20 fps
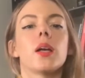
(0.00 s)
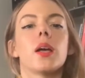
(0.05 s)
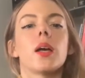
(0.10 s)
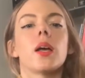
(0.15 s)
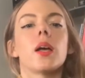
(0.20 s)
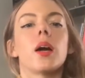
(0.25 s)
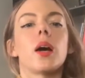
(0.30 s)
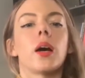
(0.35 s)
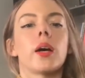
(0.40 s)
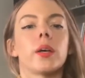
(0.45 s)

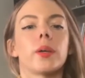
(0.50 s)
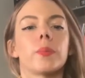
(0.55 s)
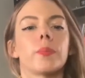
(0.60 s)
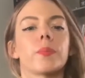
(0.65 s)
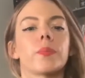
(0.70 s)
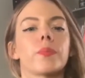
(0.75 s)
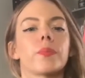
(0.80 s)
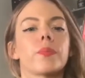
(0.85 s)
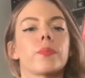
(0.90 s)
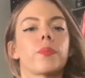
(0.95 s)

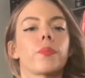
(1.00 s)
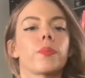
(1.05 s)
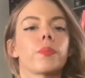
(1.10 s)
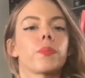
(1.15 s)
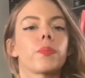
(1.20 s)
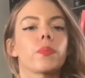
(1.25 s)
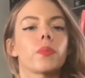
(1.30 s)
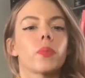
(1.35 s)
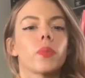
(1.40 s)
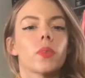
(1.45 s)

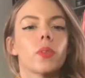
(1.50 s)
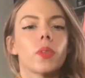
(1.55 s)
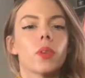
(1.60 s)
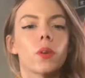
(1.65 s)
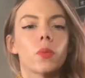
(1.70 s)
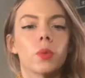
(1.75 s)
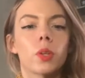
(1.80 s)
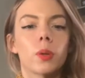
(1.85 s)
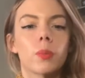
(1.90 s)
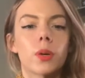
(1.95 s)
when
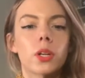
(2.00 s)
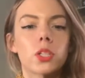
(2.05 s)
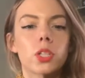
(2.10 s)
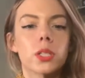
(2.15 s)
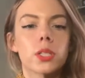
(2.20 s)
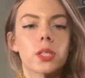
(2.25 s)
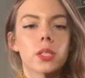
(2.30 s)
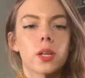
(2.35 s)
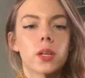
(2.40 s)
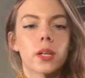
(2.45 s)
you're brushing,
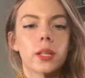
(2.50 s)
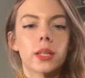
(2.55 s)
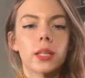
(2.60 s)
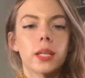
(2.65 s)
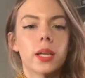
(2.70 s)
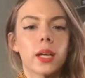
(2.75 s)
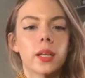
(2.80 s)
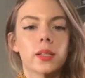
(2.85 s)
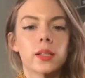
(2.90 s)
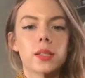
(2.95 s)
start at the
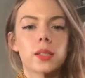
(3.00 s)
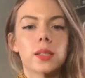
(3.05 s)
ends.